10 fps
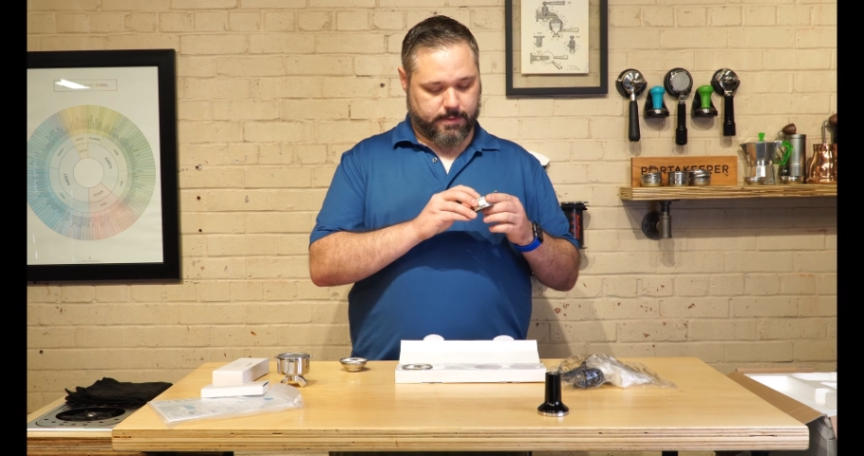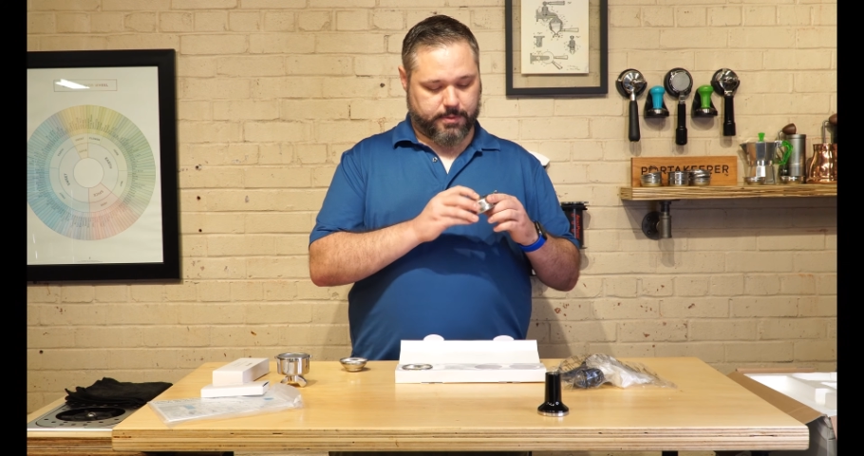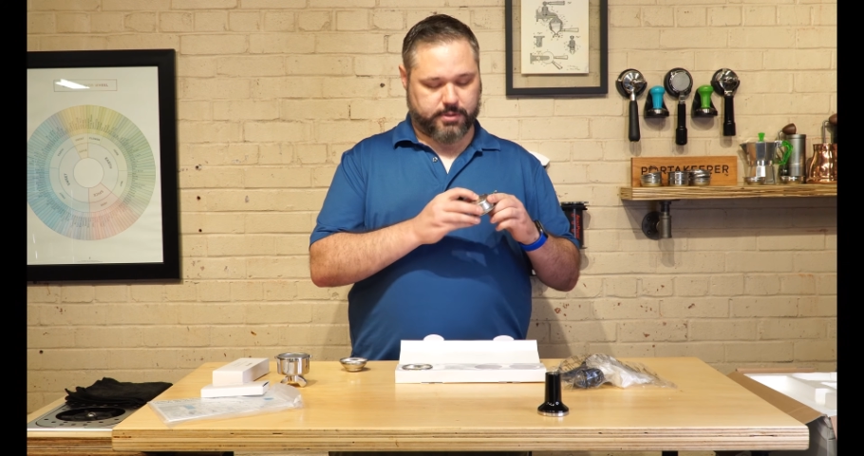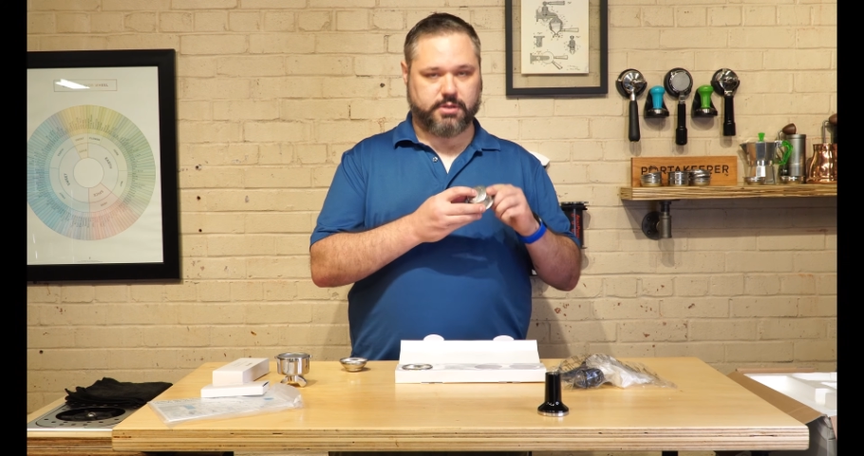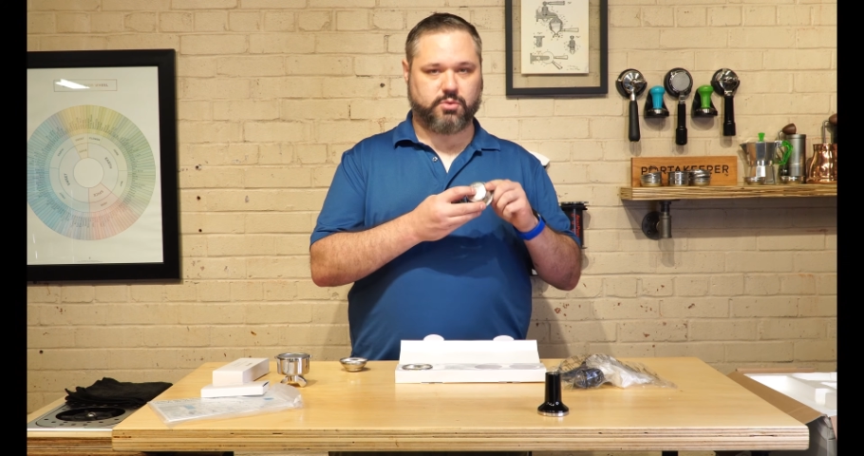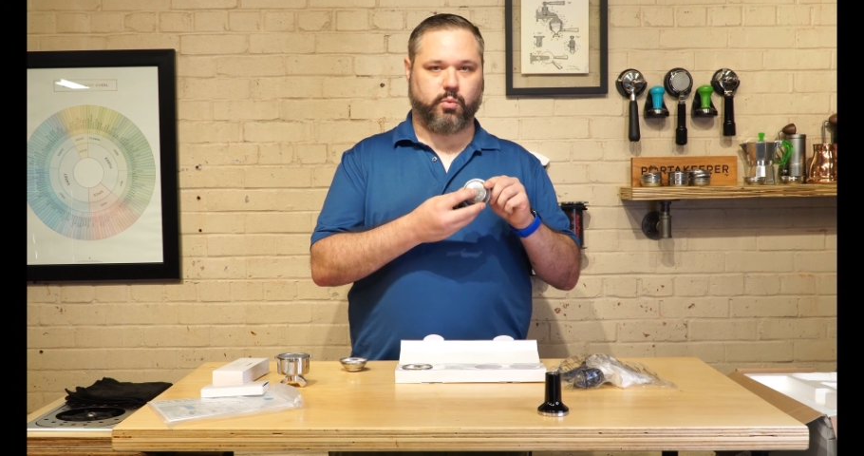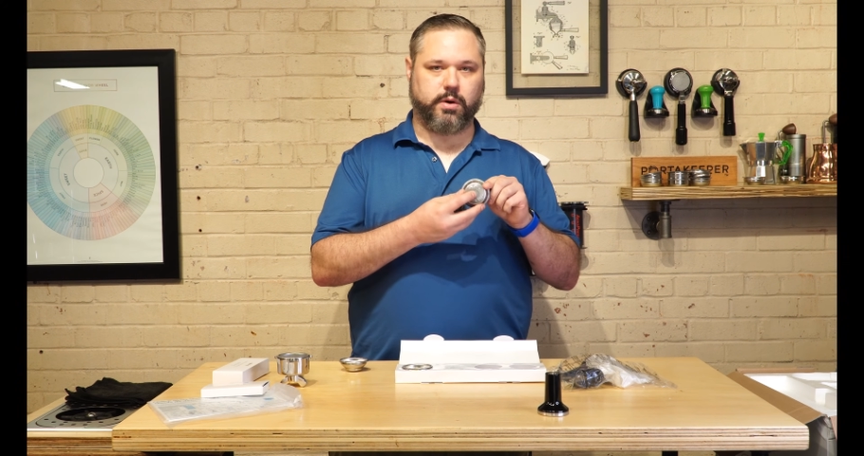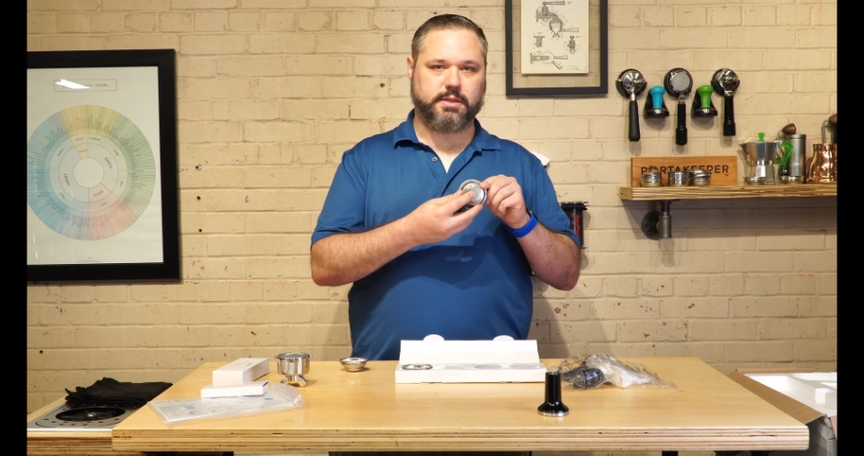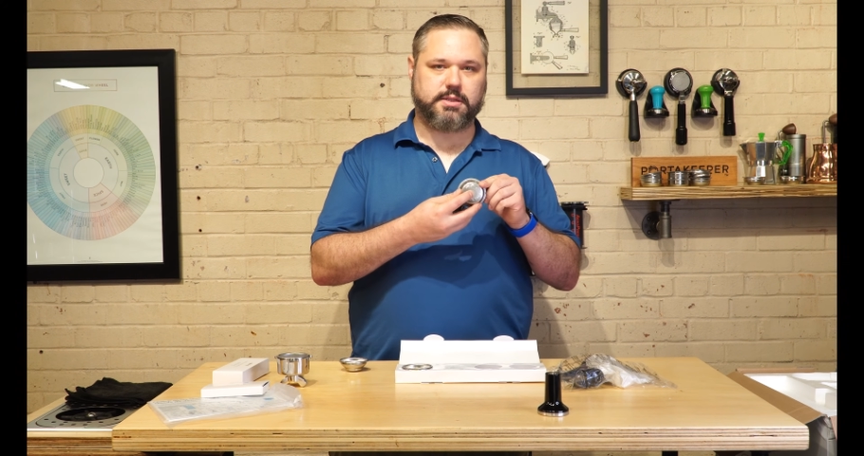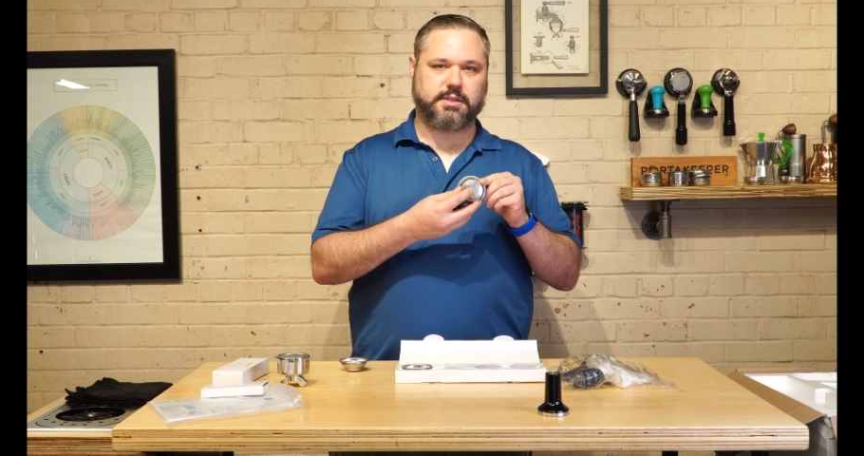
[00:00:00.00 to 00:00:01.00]
there's just
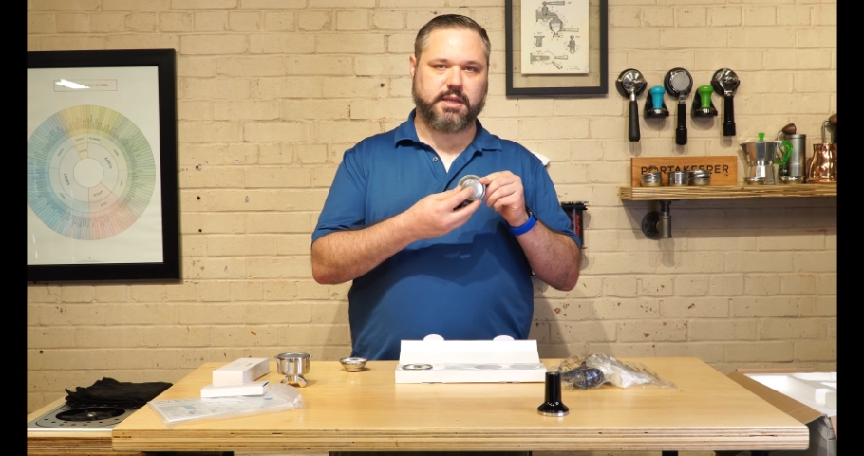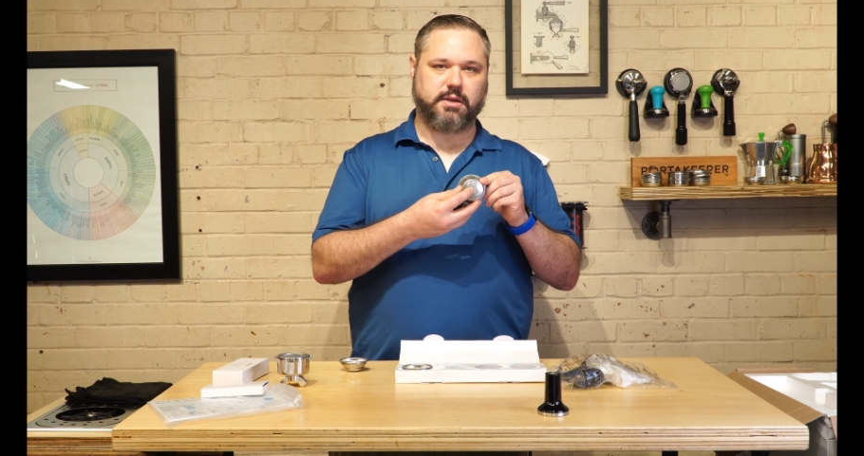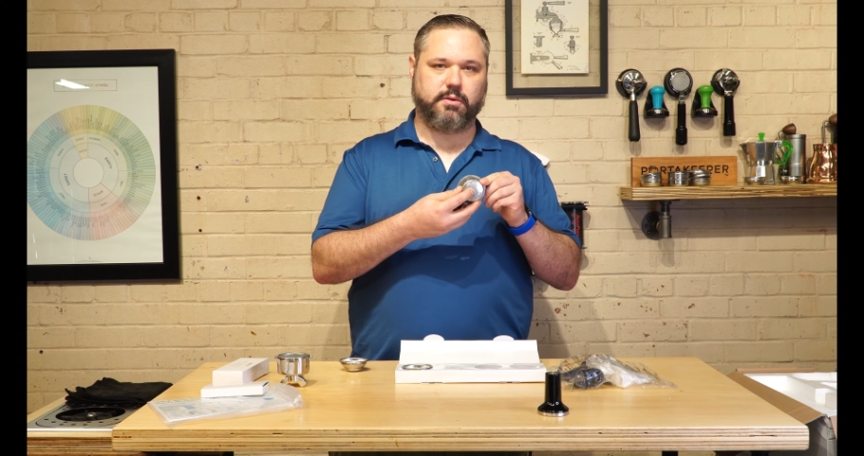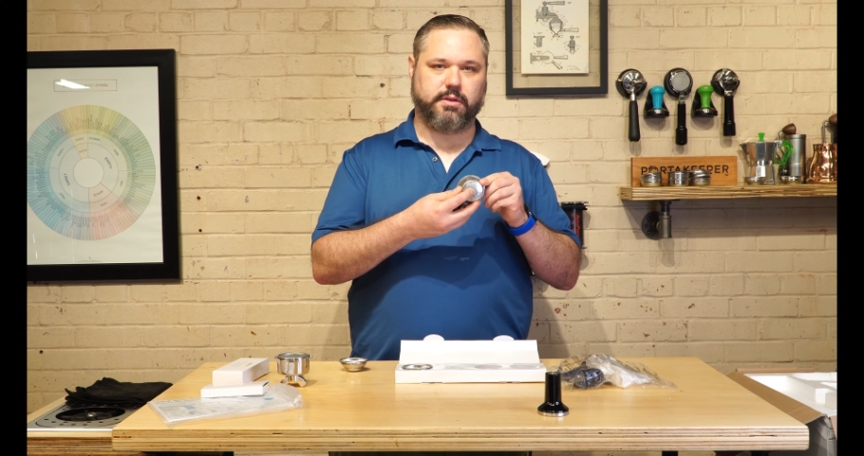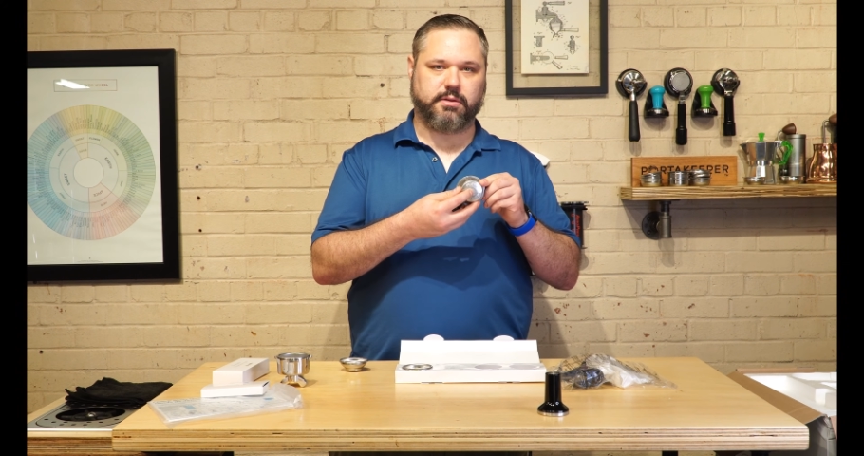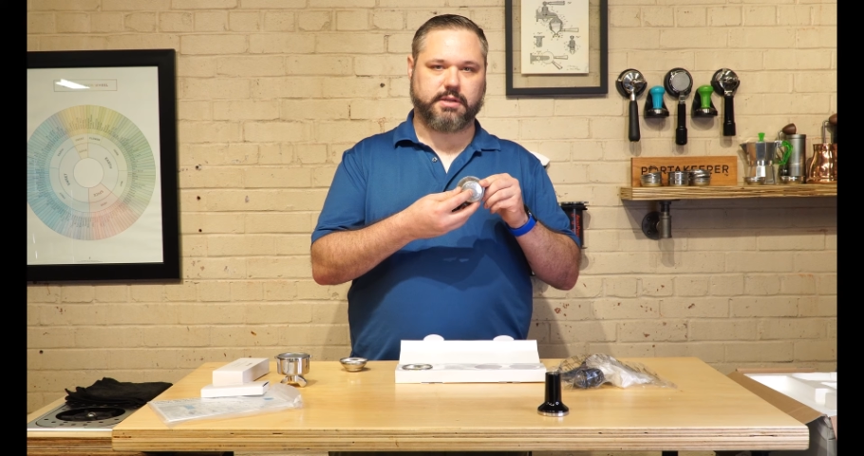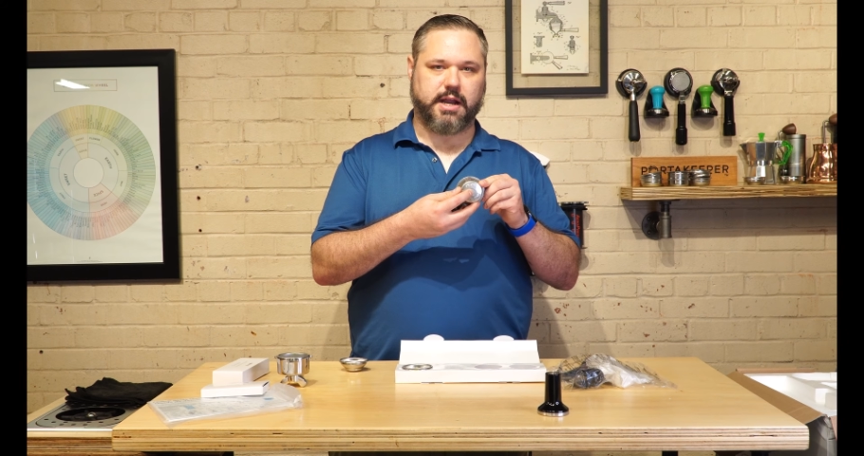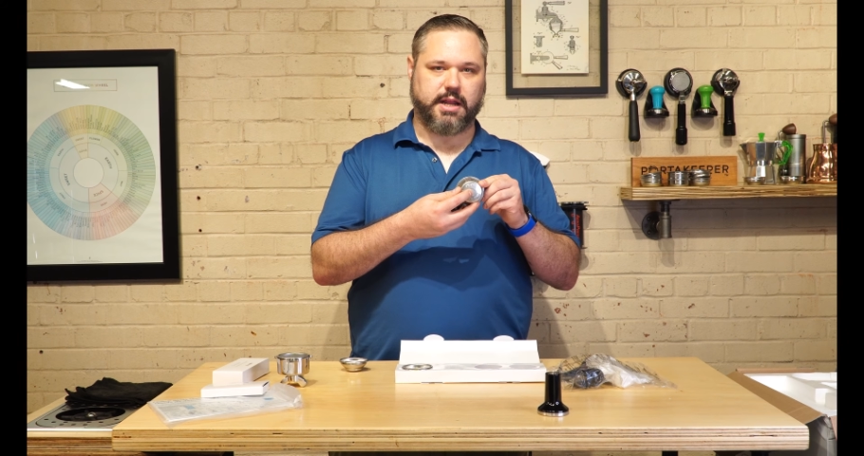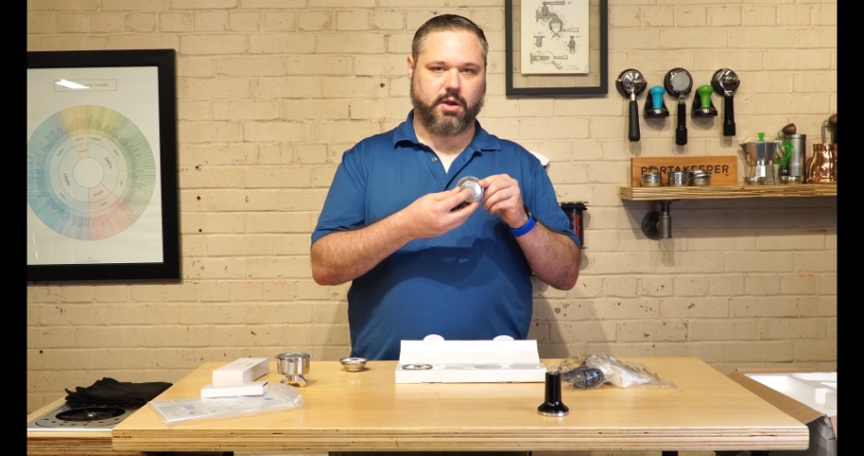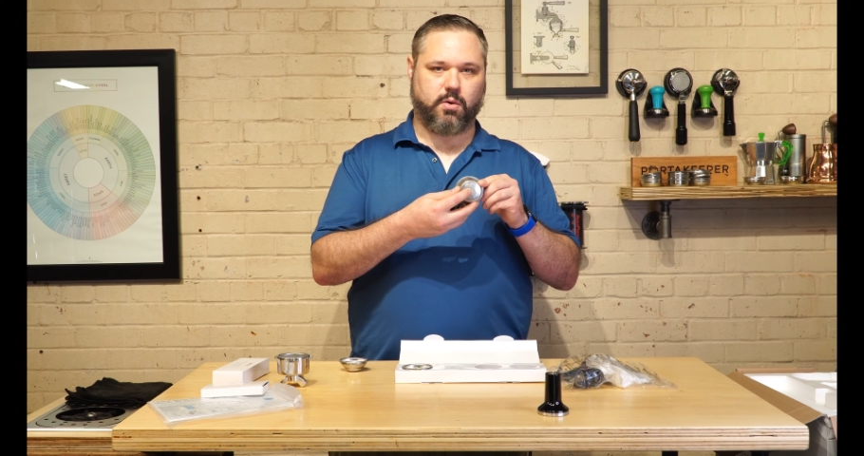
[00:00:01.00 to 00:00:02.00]
one single little
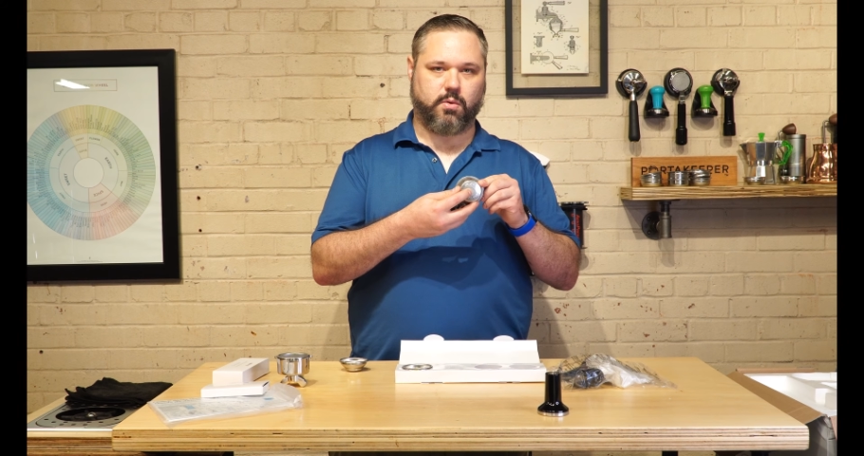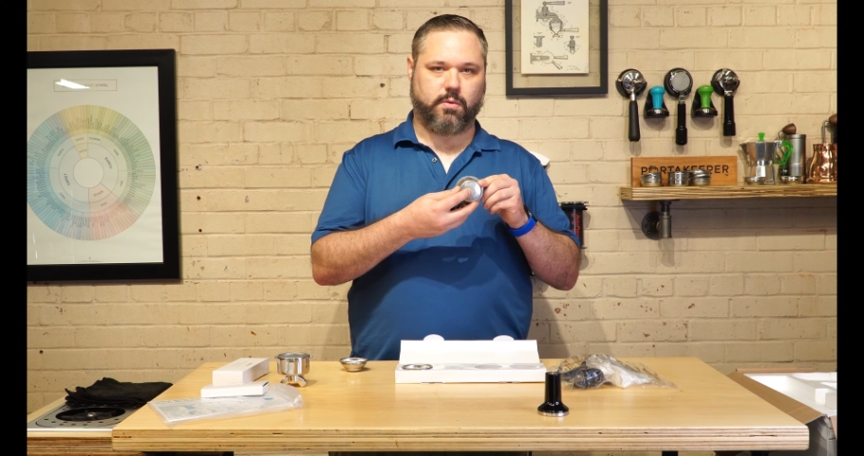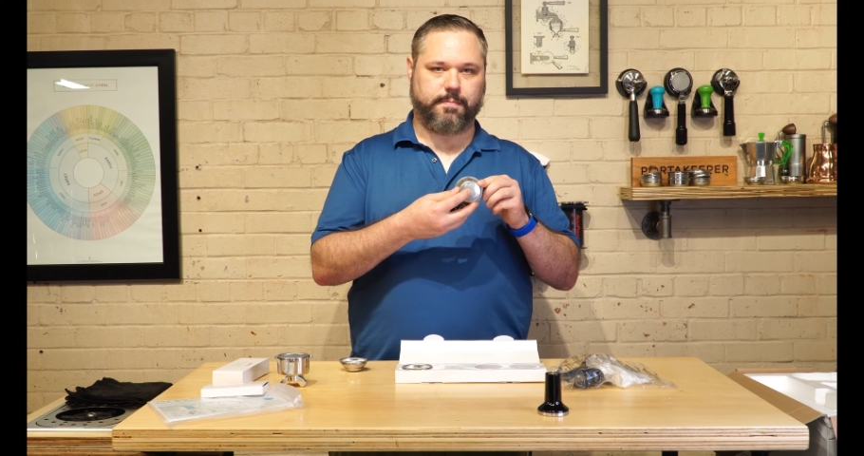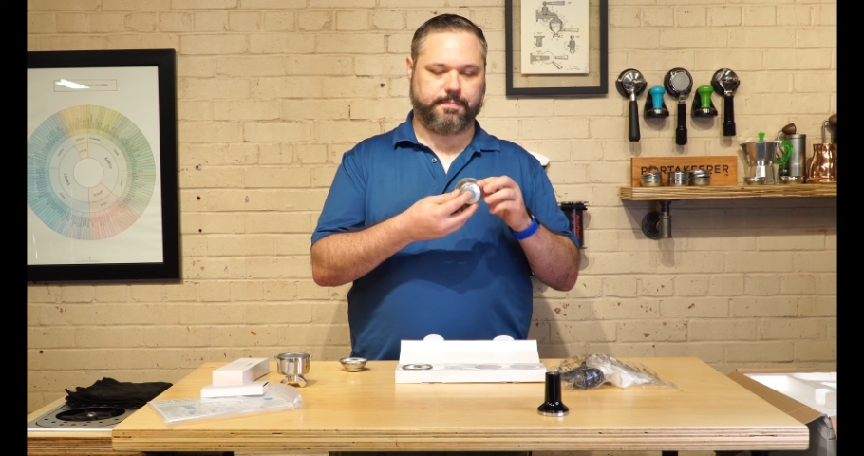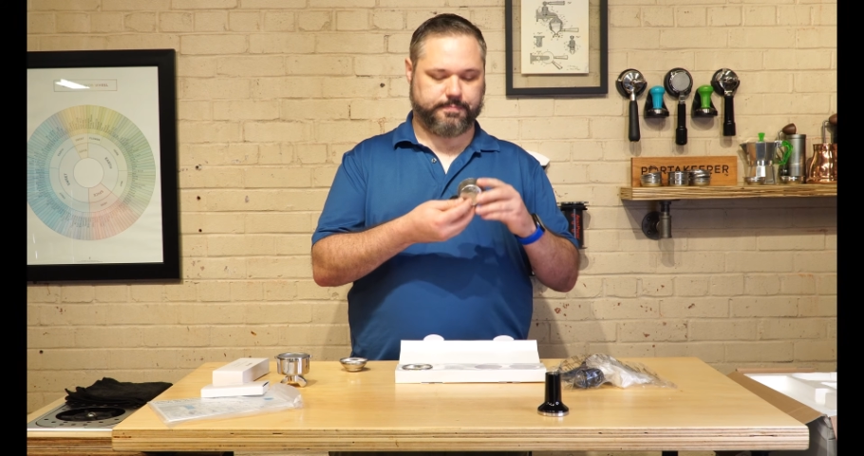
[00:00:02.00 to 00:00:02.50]
tiny hole.